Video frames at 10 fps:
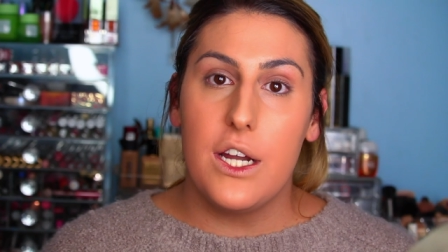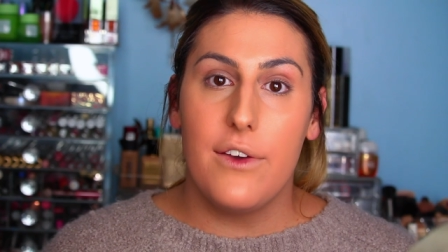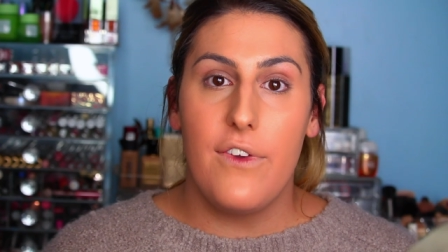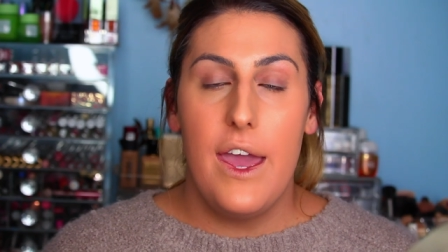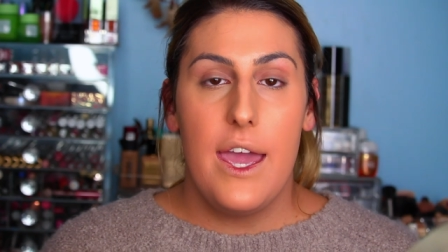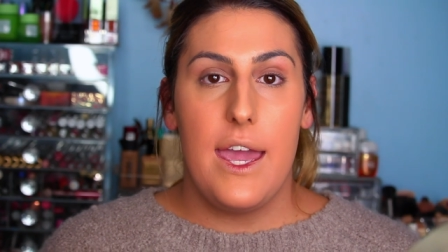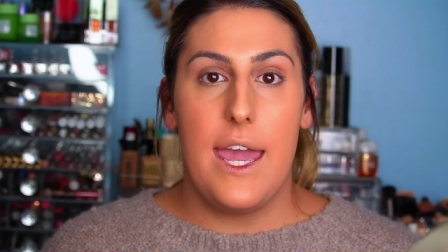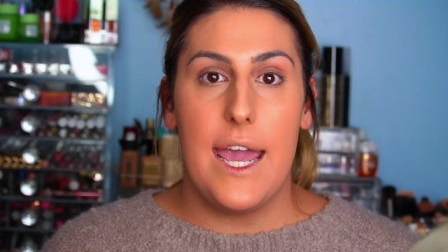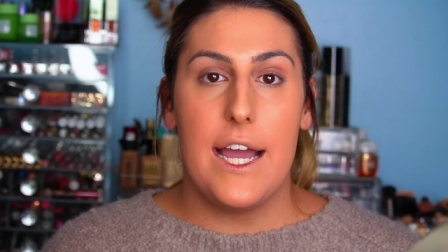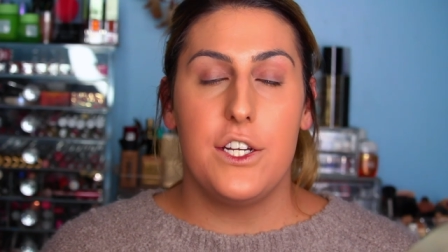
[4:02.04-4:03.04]
enough
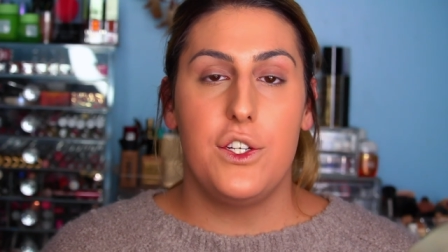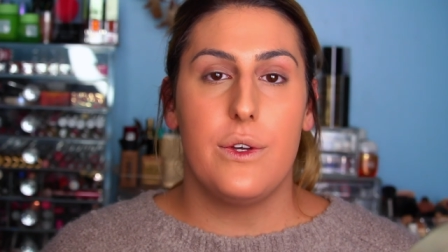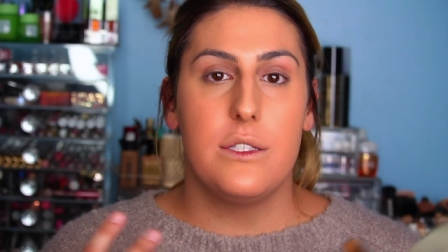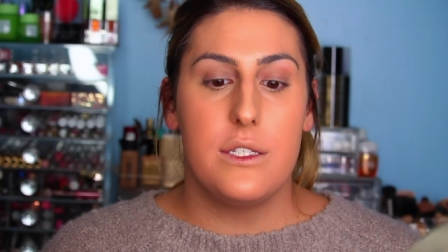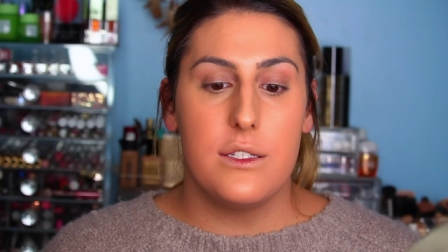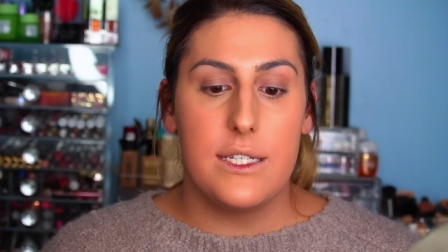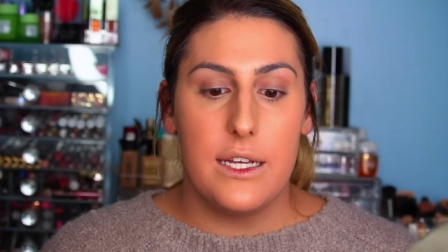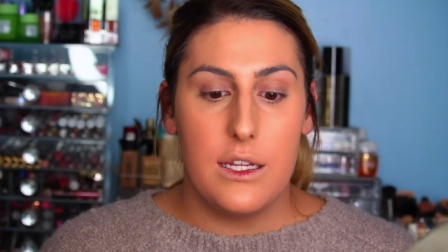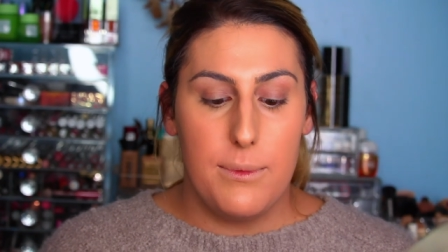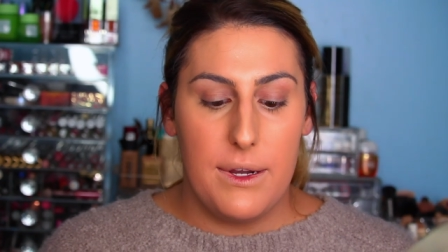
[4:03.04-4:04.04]
and you can still
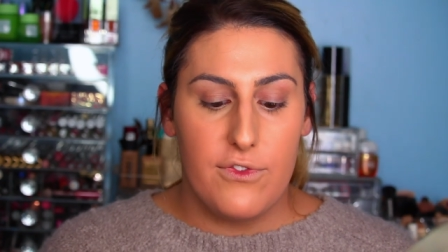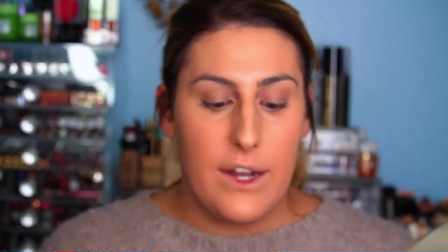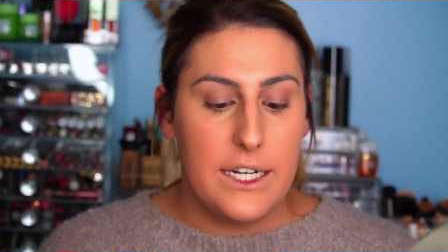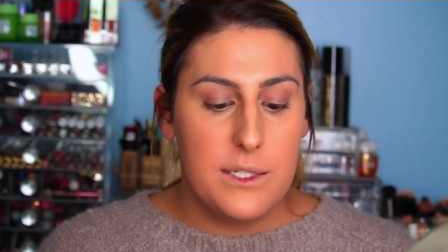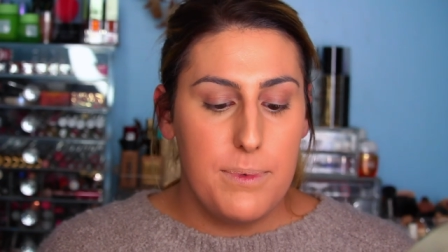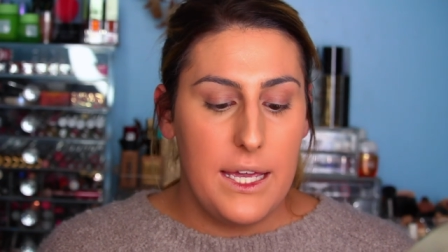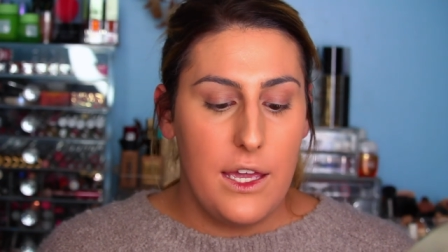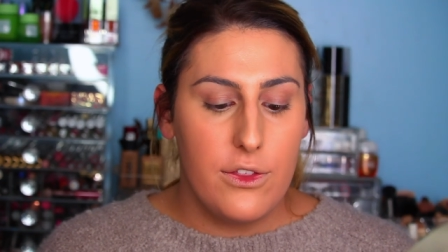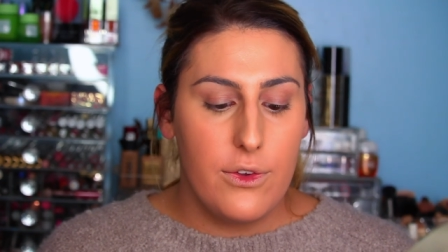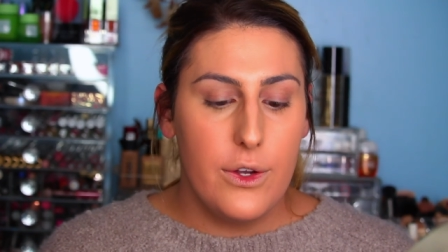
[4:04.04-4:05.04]
see a little bit of redness
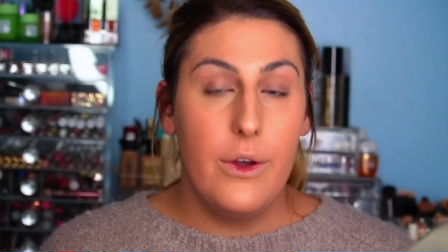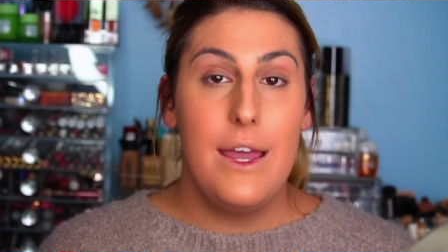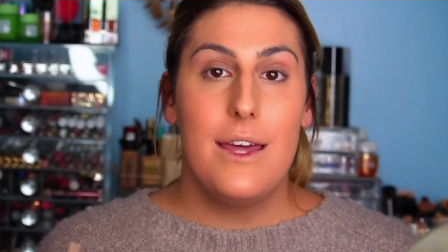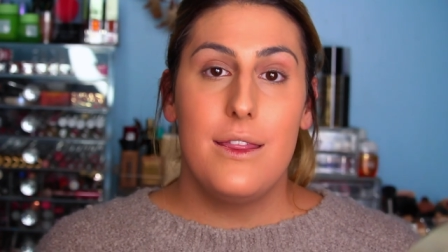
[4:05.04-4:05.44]
peeking through.